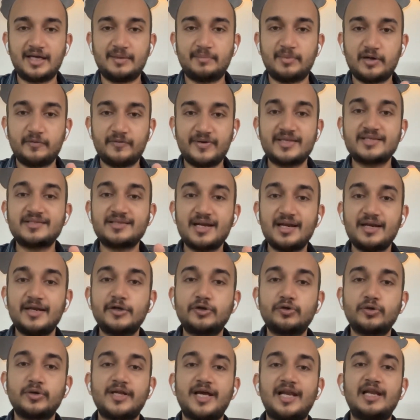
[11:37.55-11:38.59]
Like, but we still
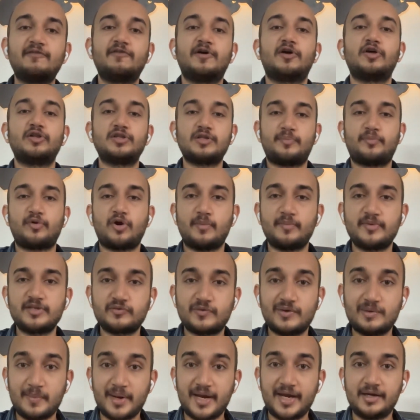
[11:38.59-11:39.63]
need to deliver on the
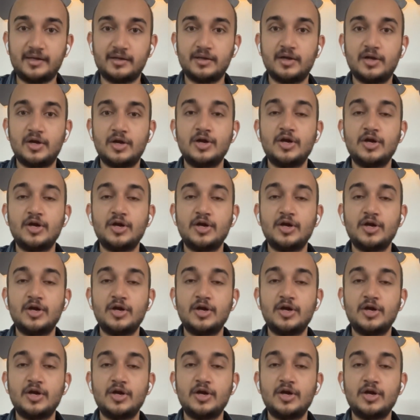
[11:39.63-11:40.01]
promise we made.